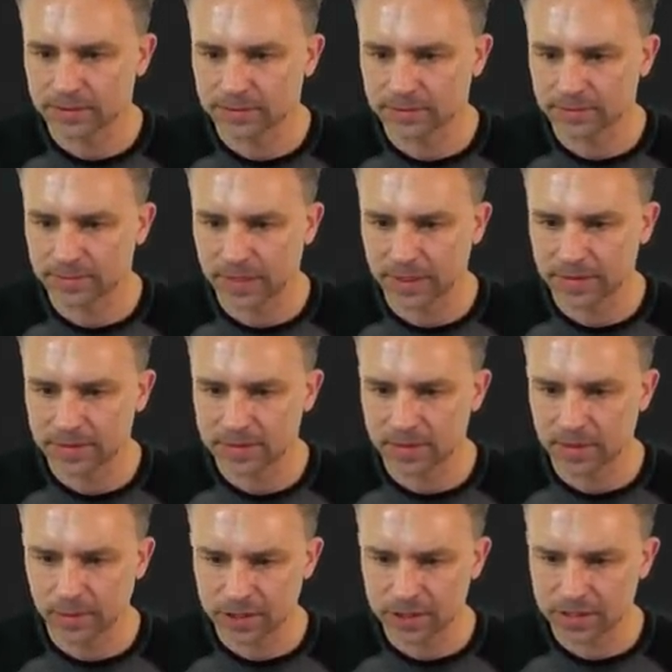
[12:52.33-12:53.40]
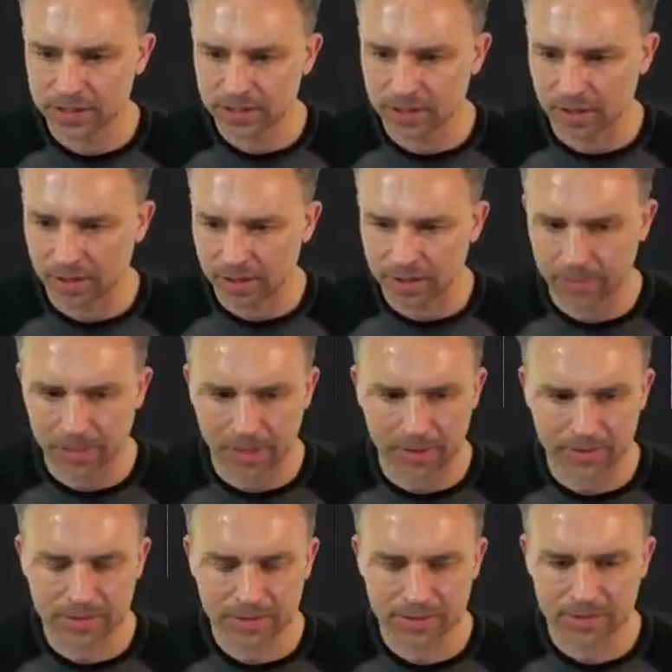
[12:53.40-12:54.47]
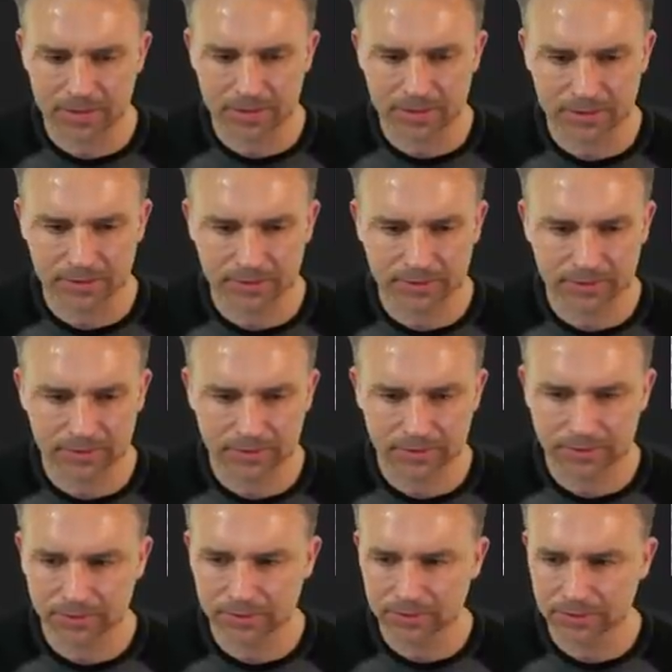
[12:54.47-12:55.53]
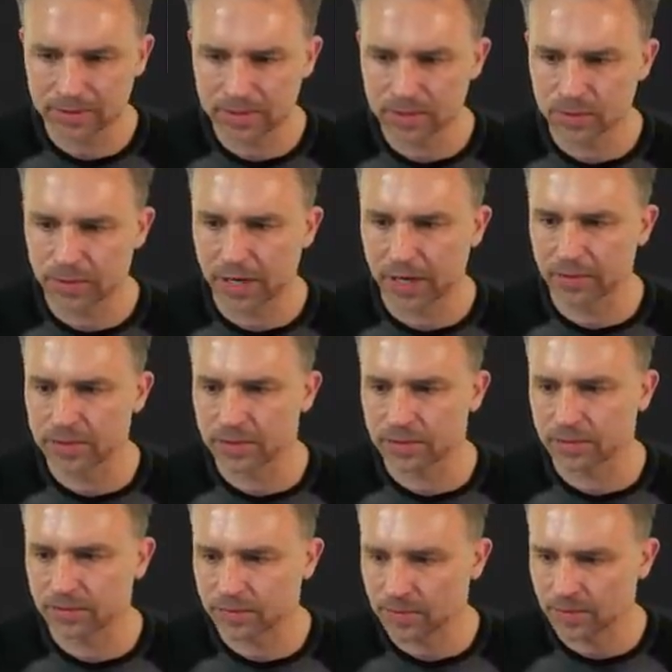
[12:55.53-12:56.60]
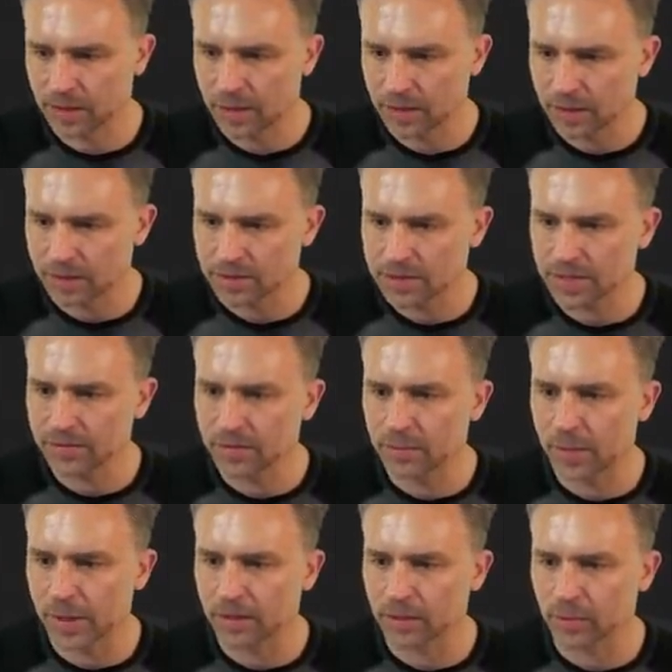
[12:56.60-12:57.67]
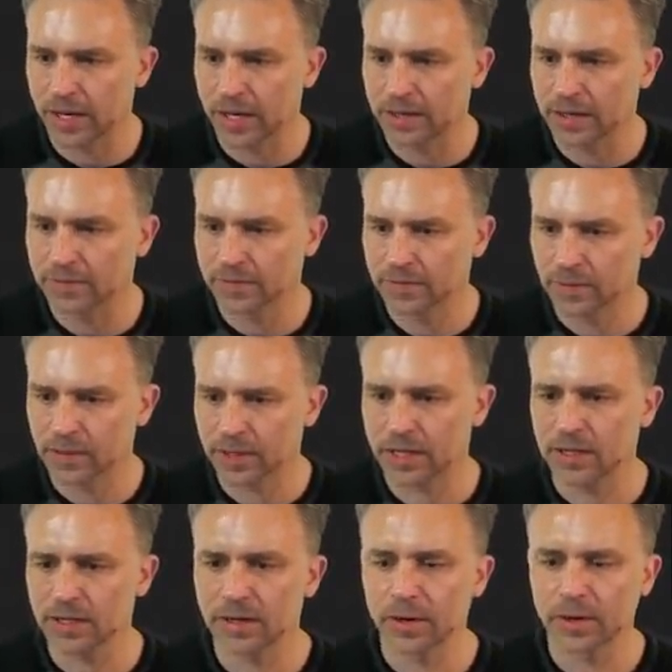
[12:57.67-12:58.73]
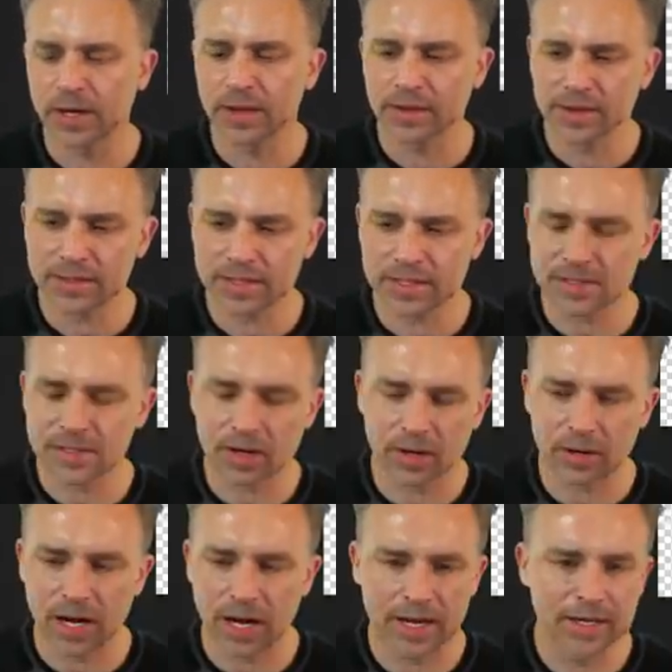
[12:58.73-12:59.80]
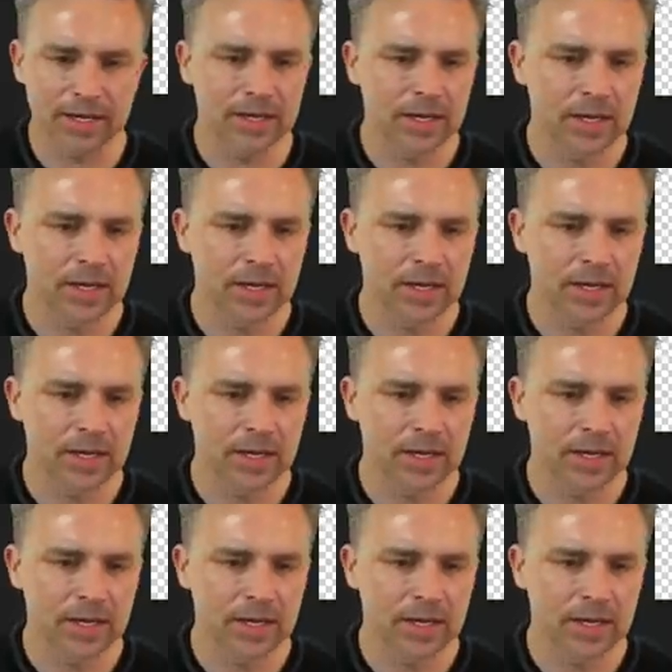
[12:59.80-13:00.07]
Man, so much to talk about. This is what I would do. Here's an even better way. We're like, you know what? This is all right.